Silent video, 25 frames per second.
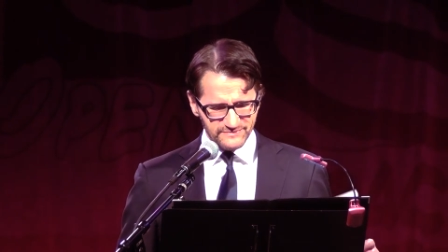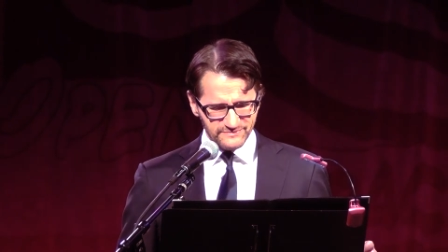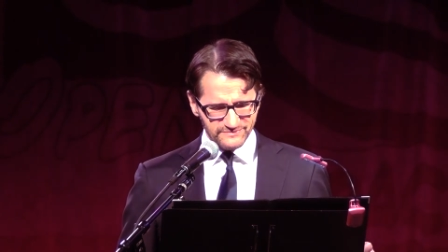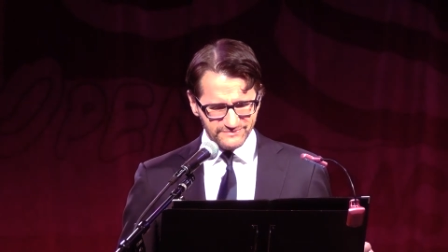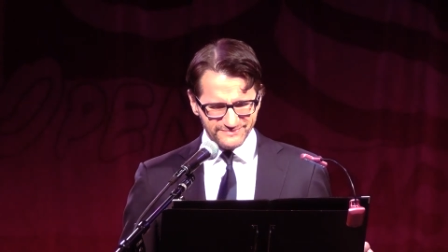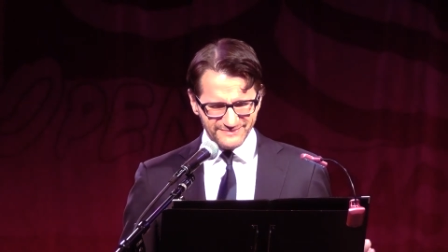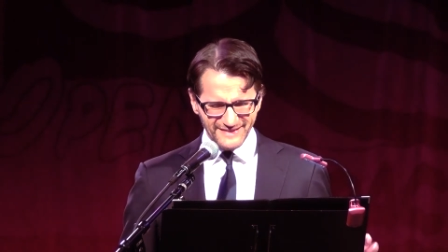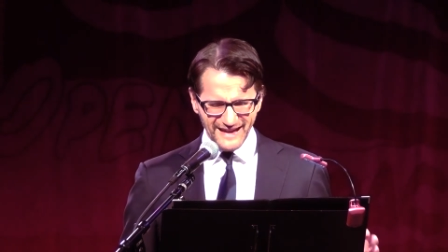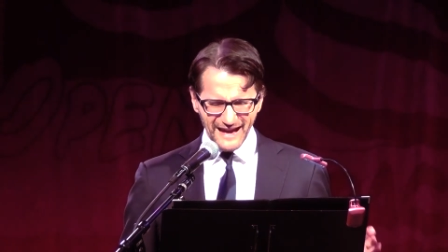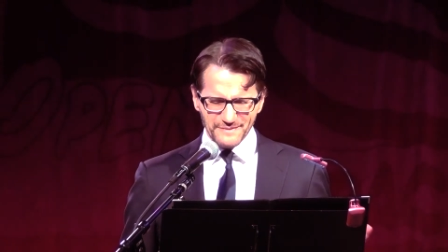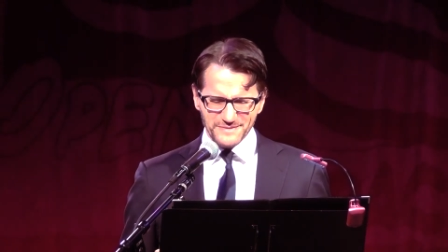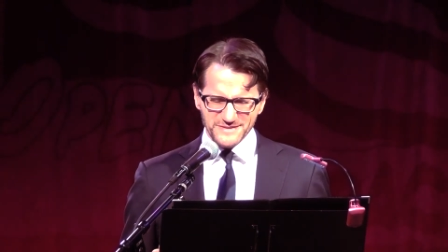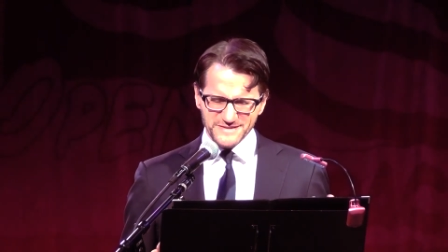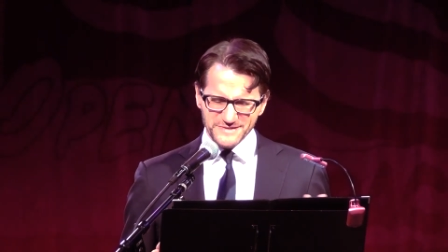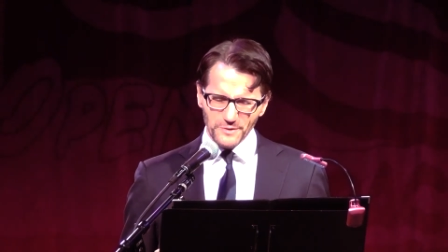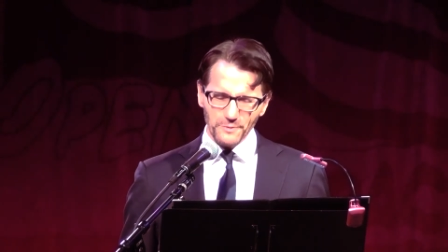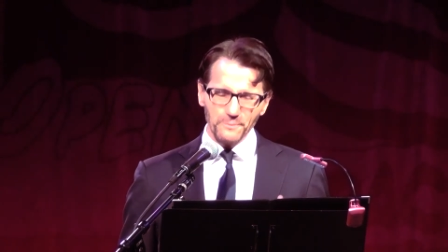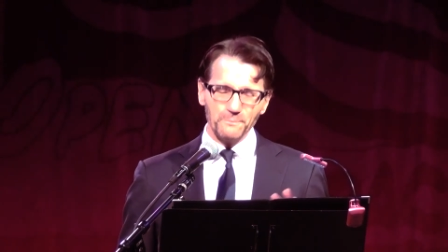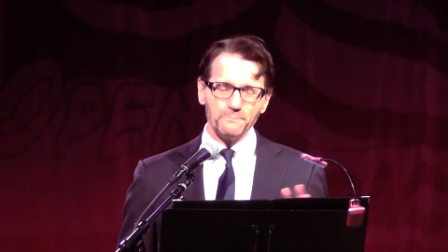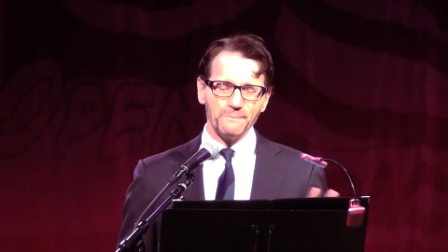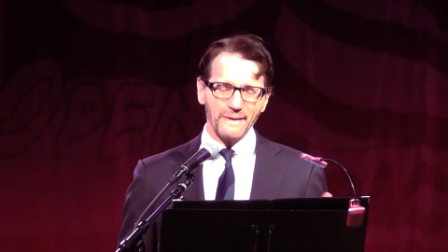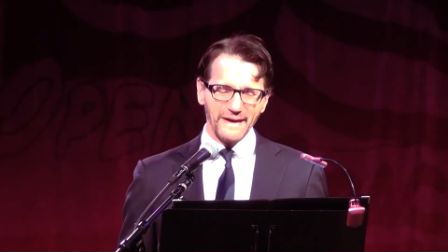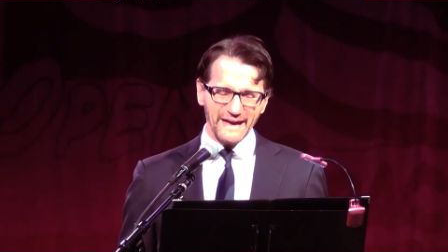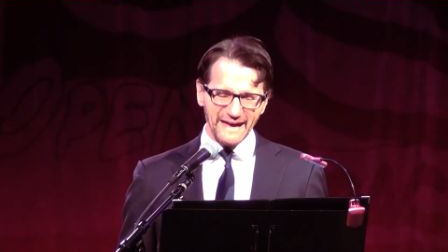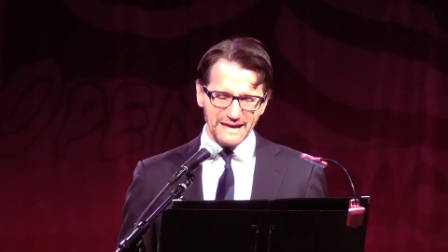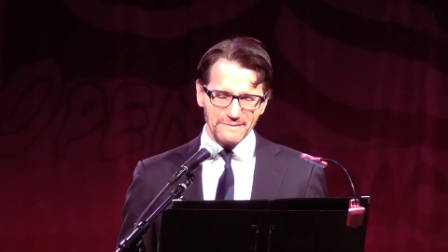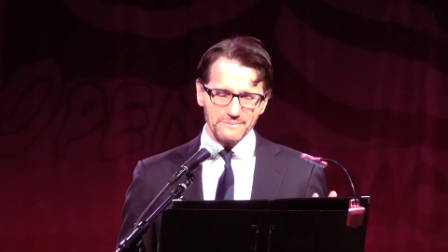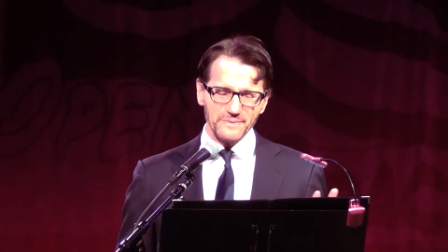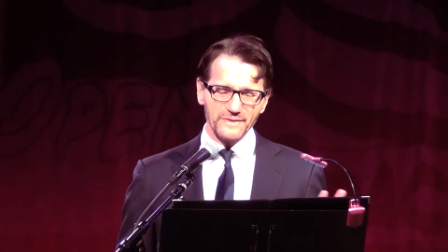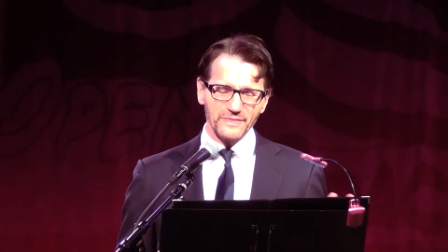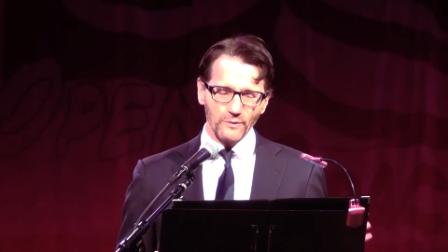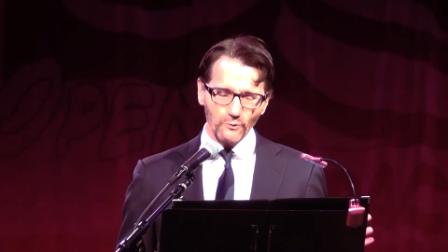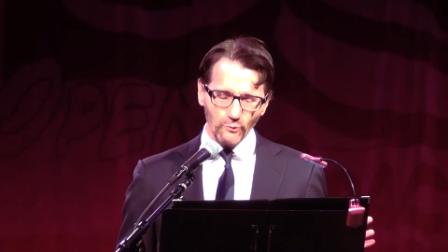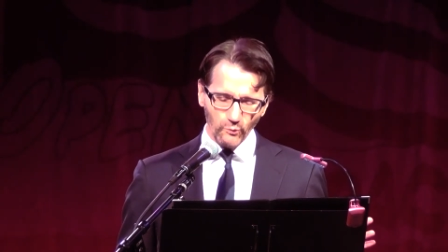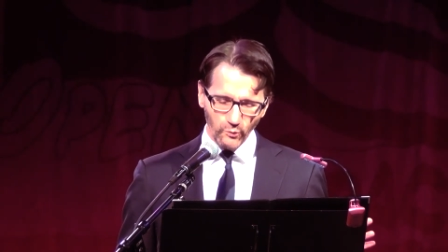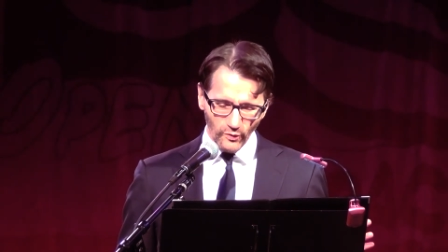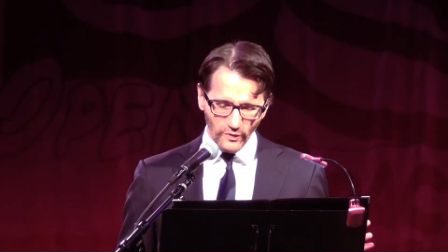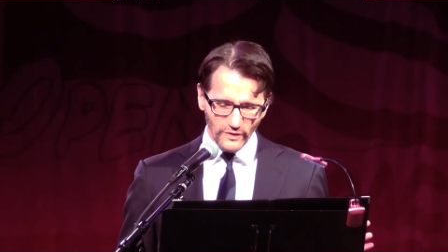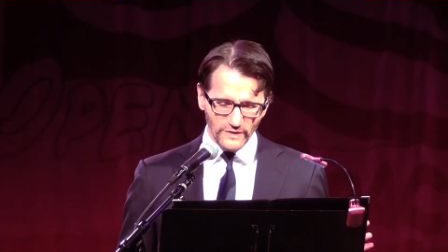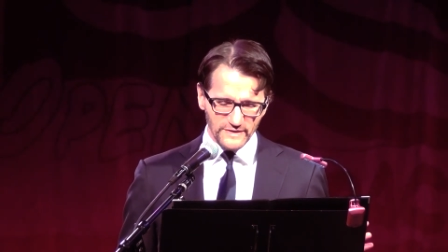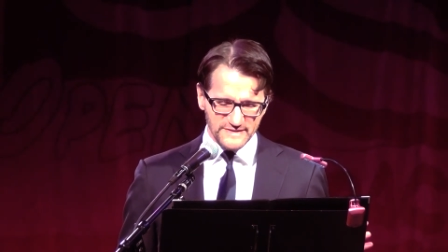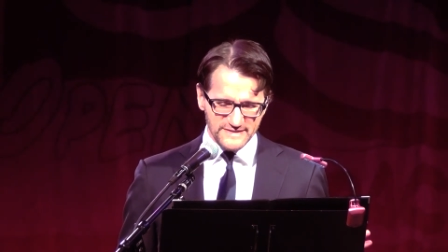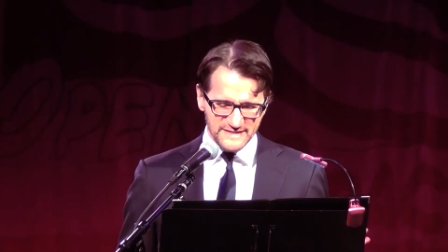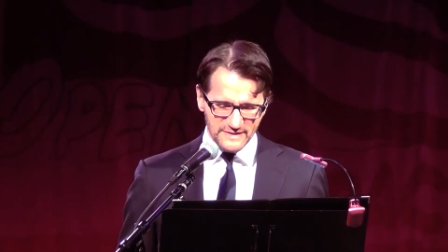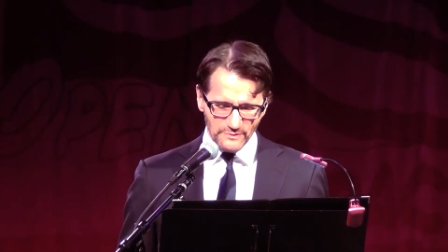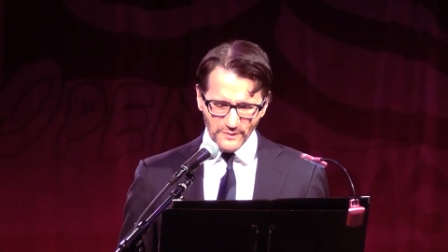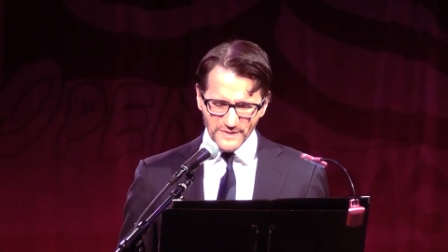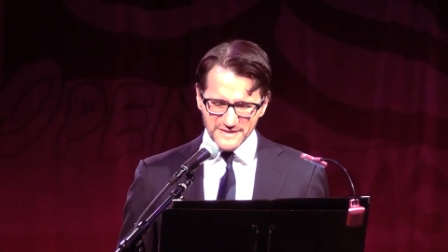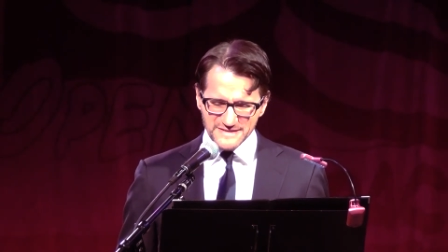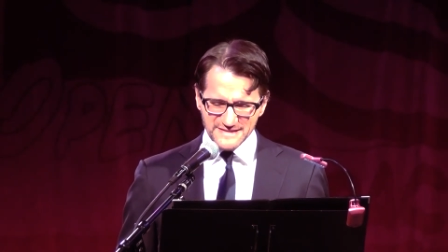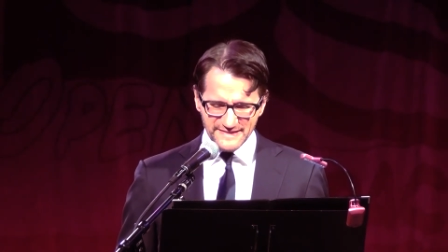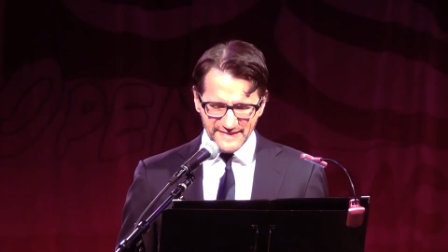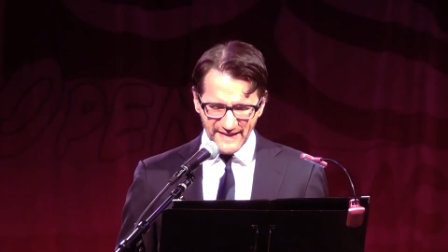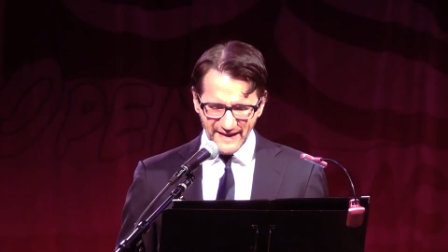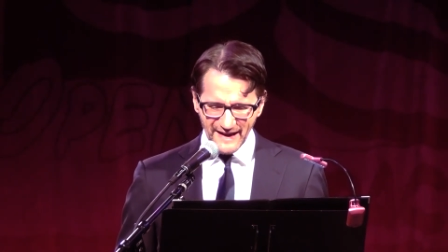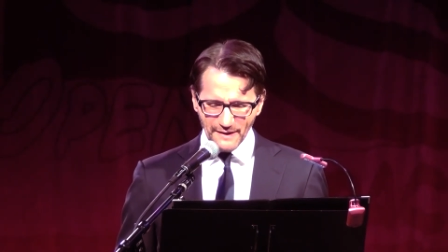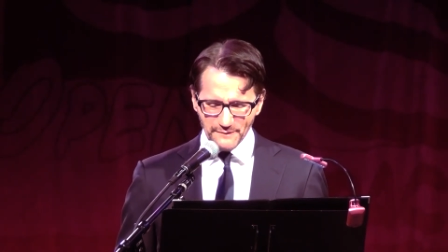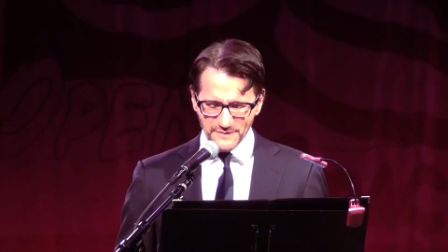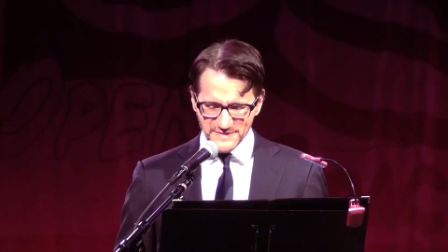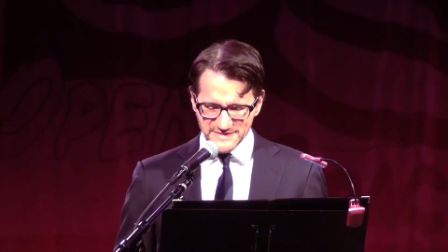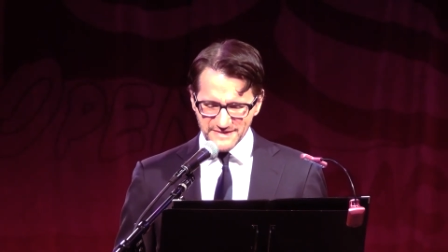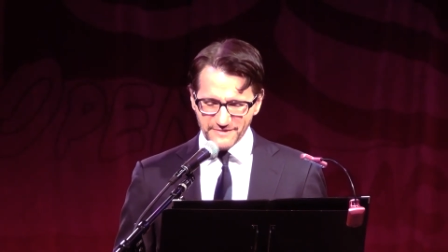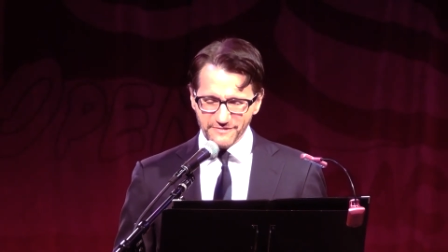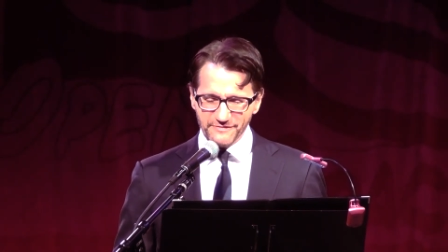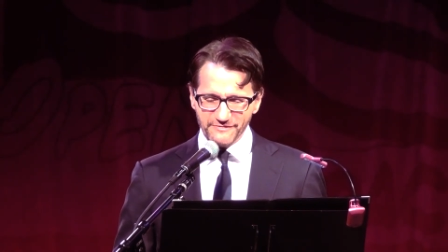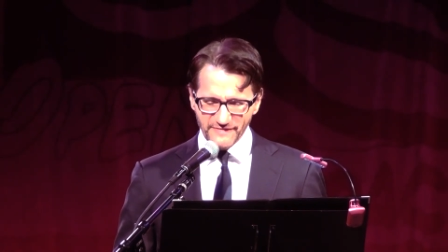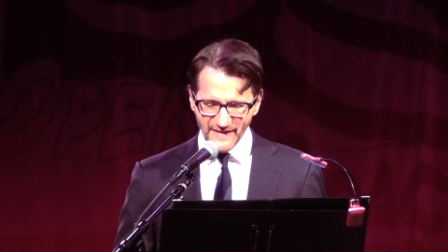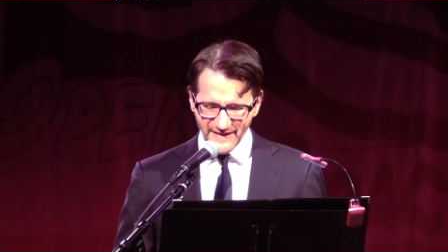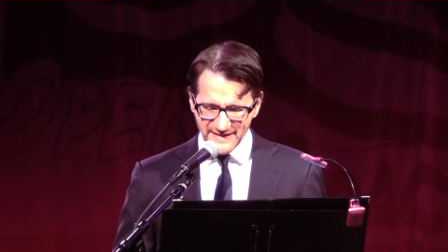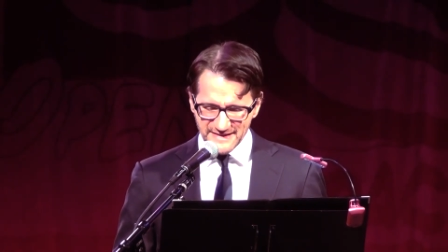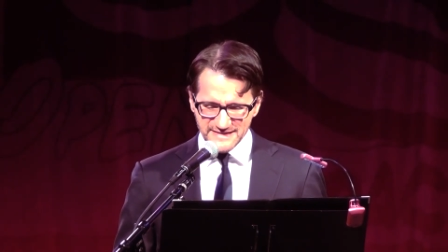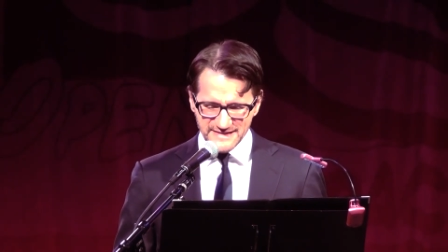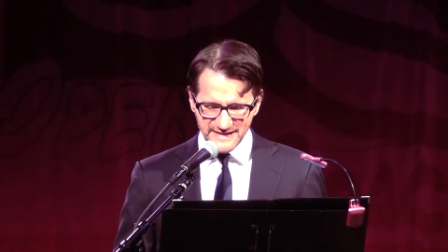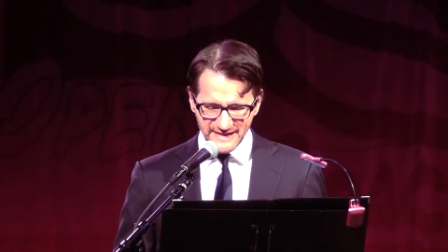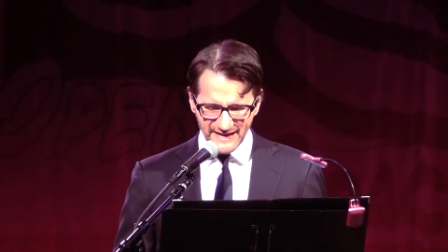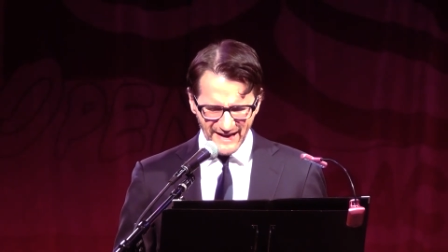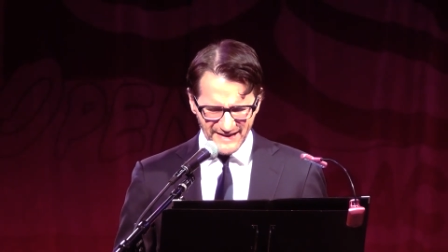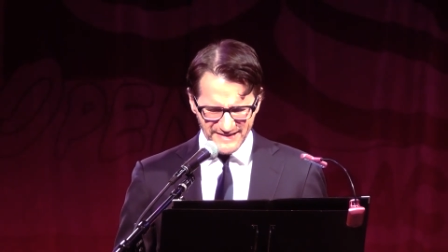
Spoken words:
I was no babe in the woods. It wasn't that I was offended.